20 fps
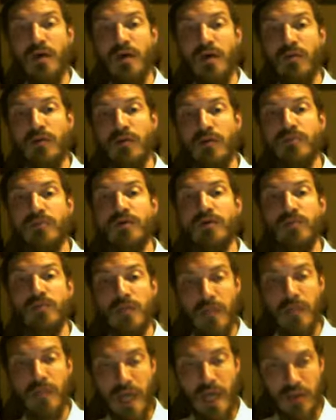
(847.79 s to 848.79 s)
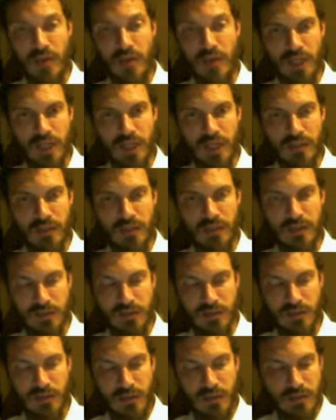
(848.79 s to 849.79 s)
If we would have that,
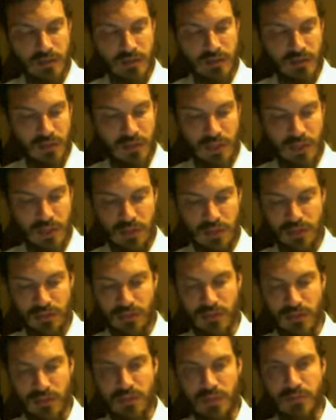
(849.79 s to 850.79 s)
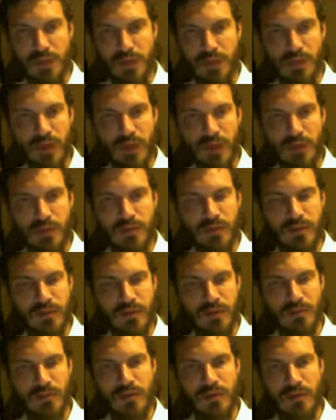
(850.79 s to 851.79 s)
then we would blow up
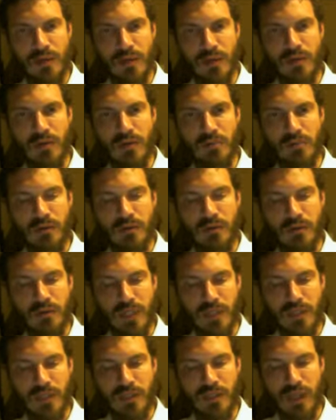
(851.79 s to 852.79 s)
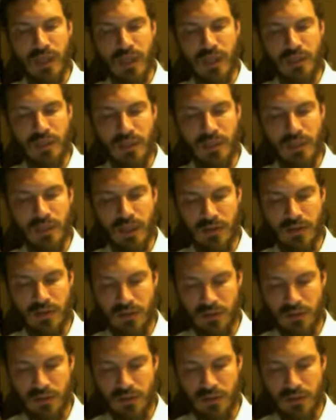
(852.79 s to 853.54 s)
to a number that's higher than 1000.